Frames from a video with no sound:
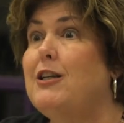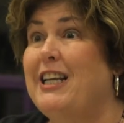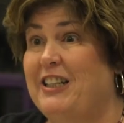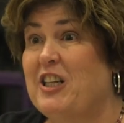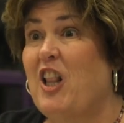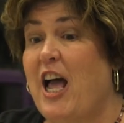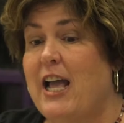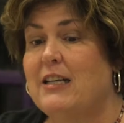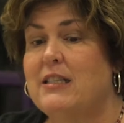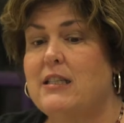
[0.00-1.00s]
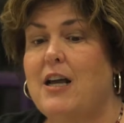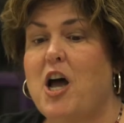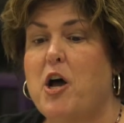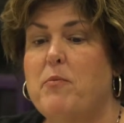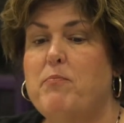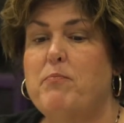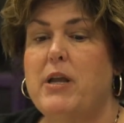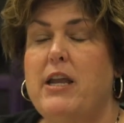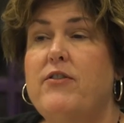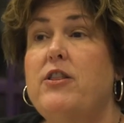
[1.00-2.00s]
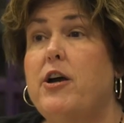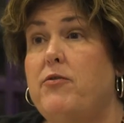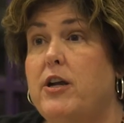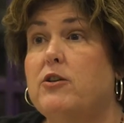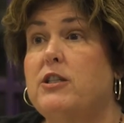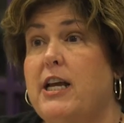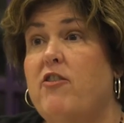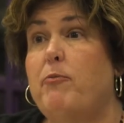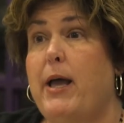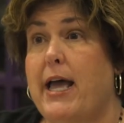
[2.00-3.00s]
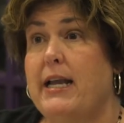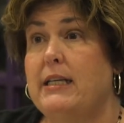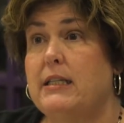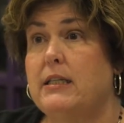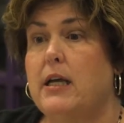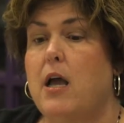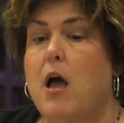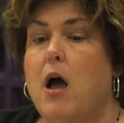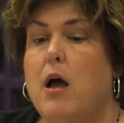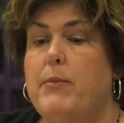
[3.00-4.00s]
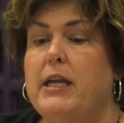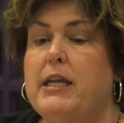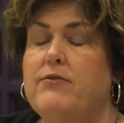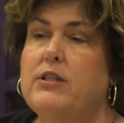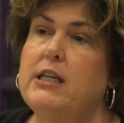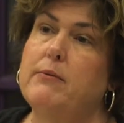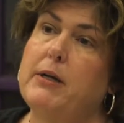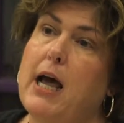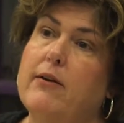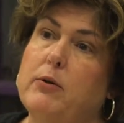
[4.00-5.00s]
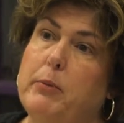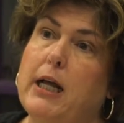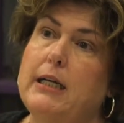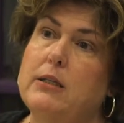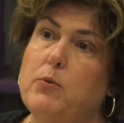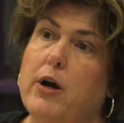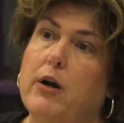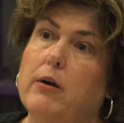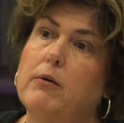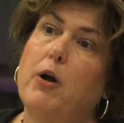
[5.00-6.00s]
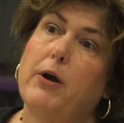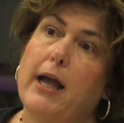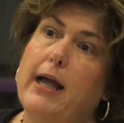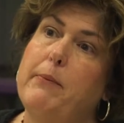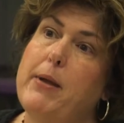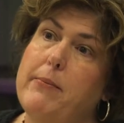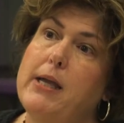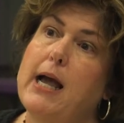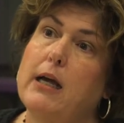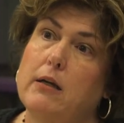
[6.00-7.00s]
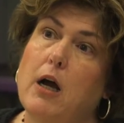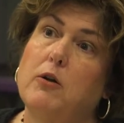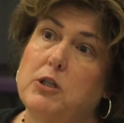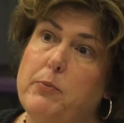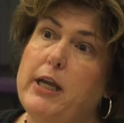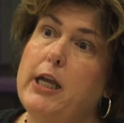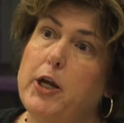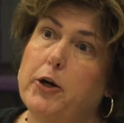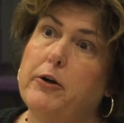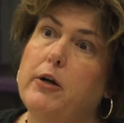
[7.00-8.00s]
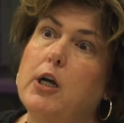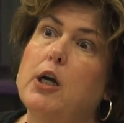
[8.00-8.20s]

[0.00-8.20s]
in class. Um, even though they're self-paced, um, it gives them kind of a place where, okay, maybe I ought to be here,